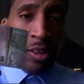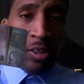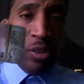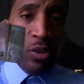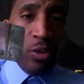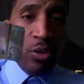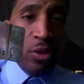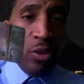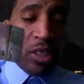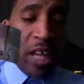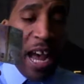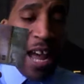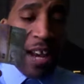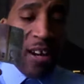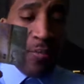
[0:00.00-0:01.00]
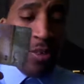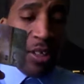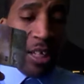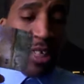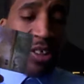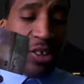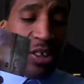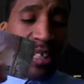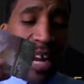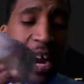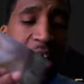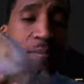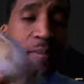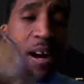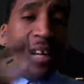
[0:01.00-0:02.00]
You sign up, you get your
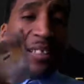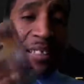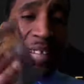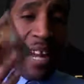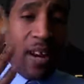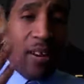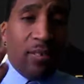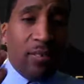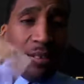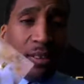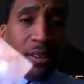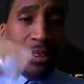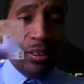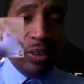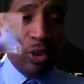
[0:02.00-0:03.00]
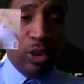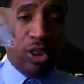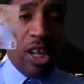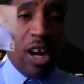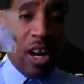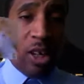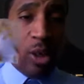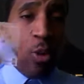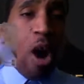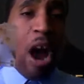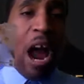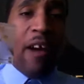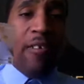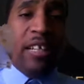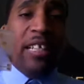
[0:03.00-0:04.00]
Karatbars account, you start
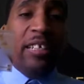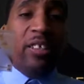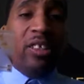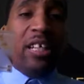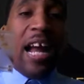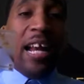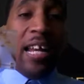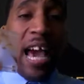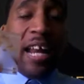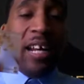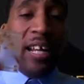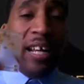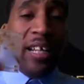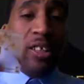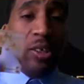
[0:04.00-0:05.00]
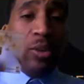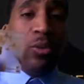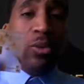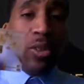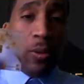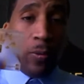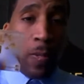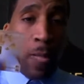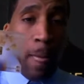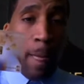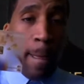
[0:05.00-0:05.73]
acquiring these. You got 90 days to do so.